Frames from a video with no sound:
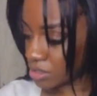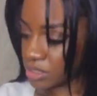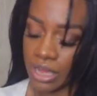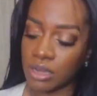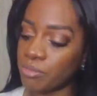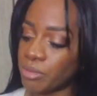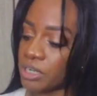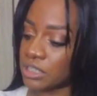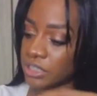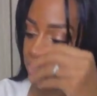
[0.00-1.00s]
yeah, but
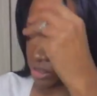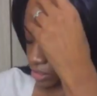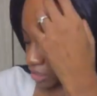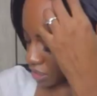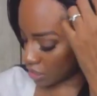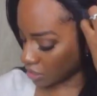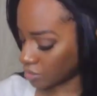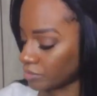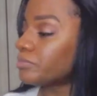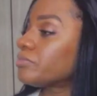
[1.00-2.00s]

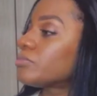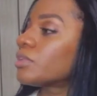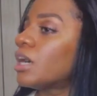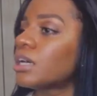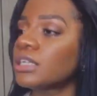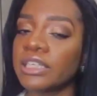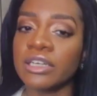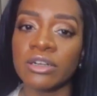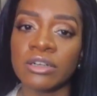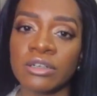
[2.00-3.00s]
a
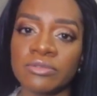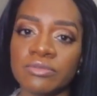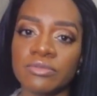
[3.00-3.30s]
clear